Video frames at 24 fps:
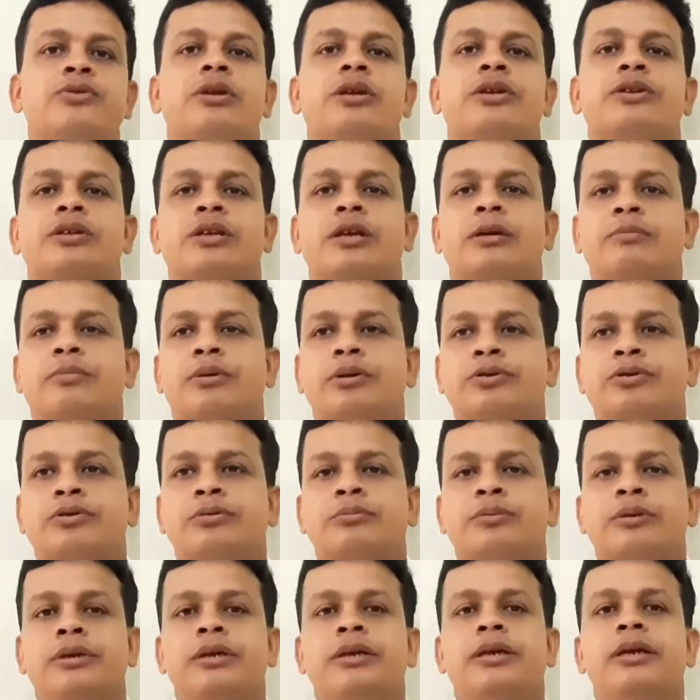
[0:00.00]
well as
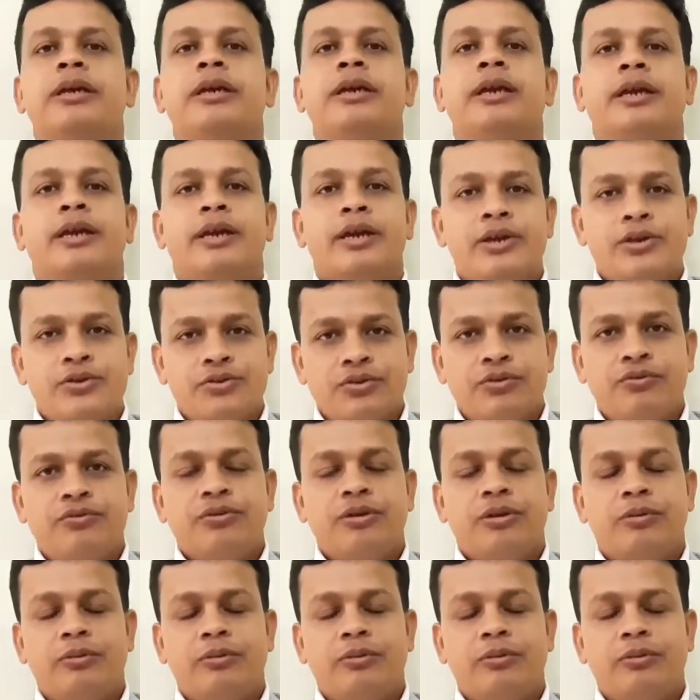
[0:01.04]
laparoscopy in a case of